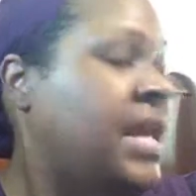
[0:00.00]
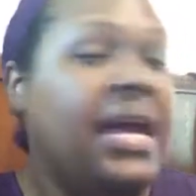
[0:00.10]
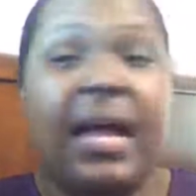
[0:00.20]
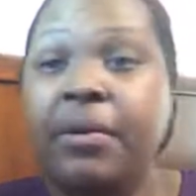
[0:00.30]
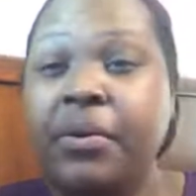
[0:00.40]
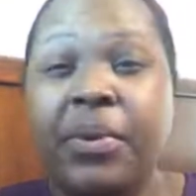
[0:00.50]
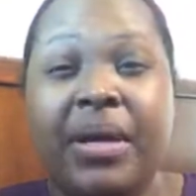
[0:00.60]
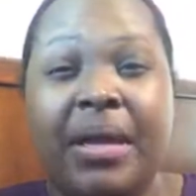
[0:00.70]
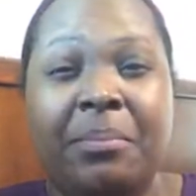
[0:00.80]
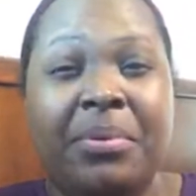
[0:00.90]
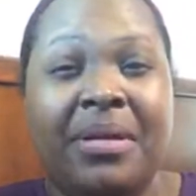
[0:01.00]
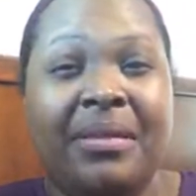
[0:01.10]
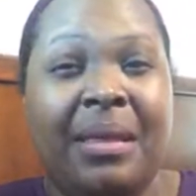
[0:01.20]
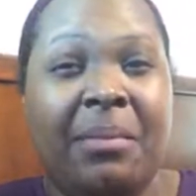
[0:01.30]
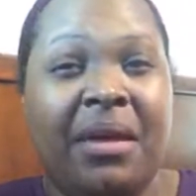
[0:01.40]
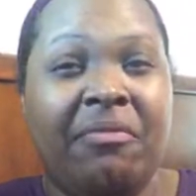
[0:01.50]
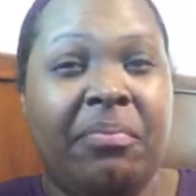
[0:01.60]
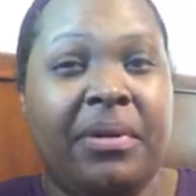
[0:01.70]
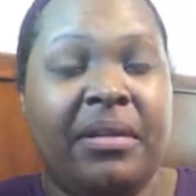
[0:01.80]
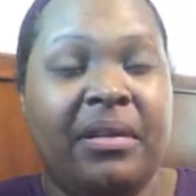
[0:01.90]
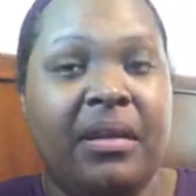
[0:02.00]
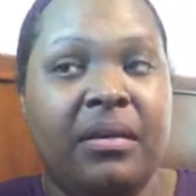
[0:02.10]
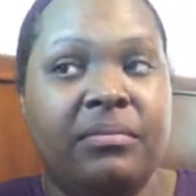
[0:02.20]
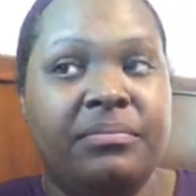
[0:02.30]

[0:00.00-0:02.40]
don't know what kind of pudding they may have put in there.